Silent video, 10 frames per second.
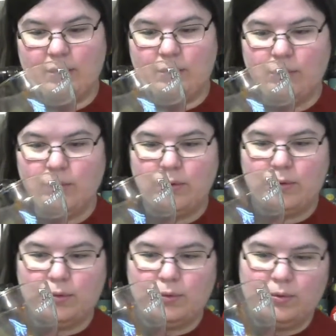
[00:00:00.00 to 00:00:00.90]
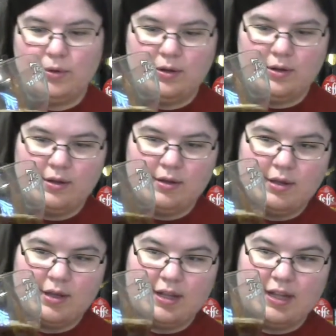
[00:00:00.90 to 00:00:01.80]
Ooh,
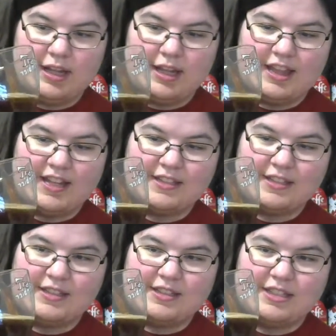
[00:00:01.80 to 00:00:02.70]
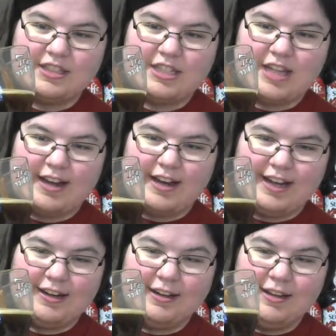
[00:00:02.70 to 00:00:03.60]
this is
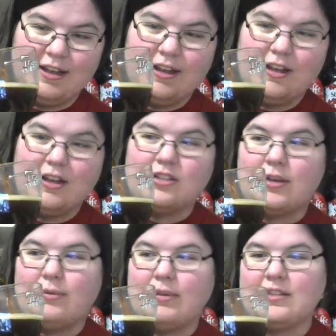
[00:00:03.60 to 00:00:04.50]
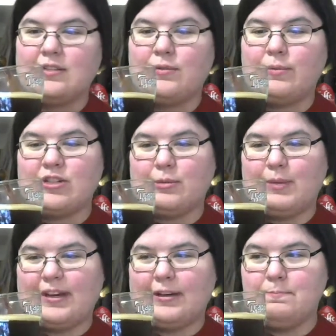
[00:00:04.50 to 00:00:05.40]
stunning. So this is a winter
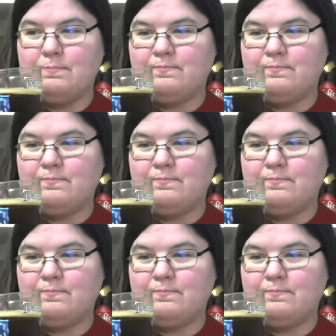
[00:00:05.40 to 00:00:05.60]
beer.